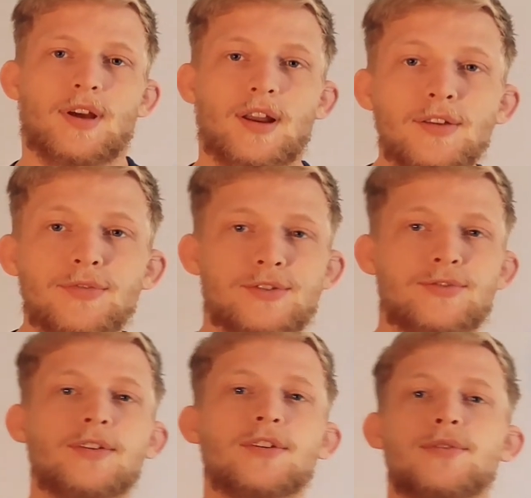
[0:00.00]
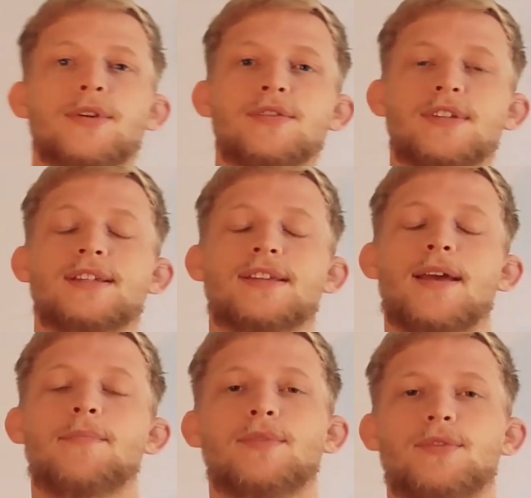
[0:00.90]
A lot of instructors will use this
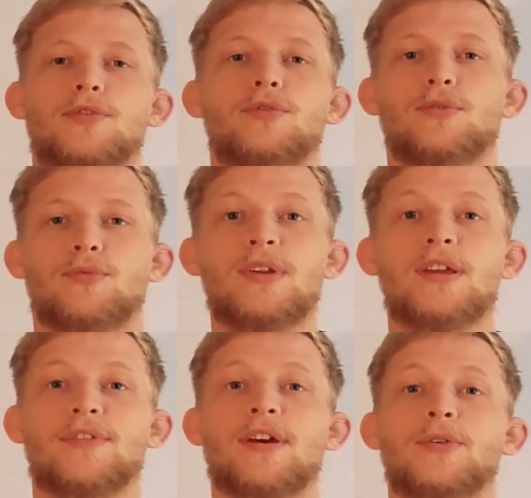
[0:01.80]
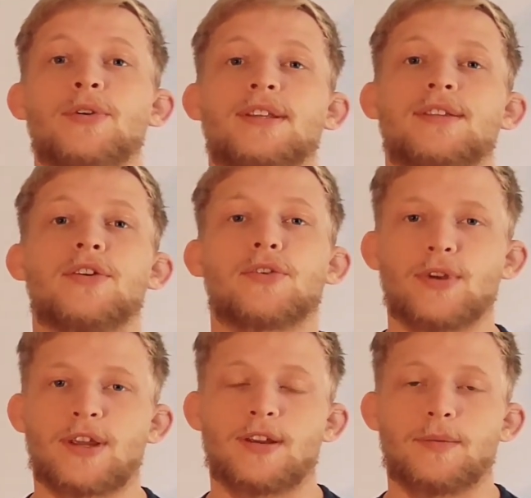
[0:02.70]
time to re-evaluate their
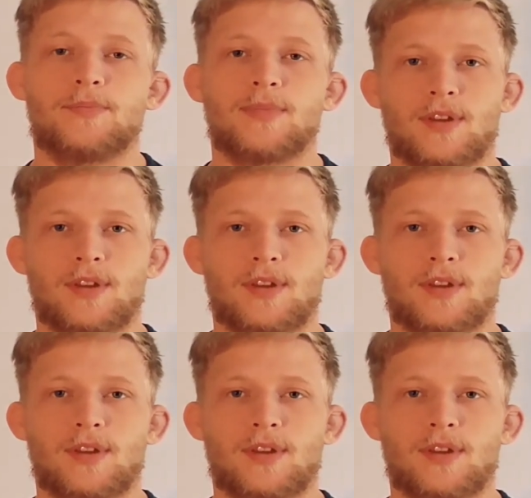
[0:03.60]
curriculum.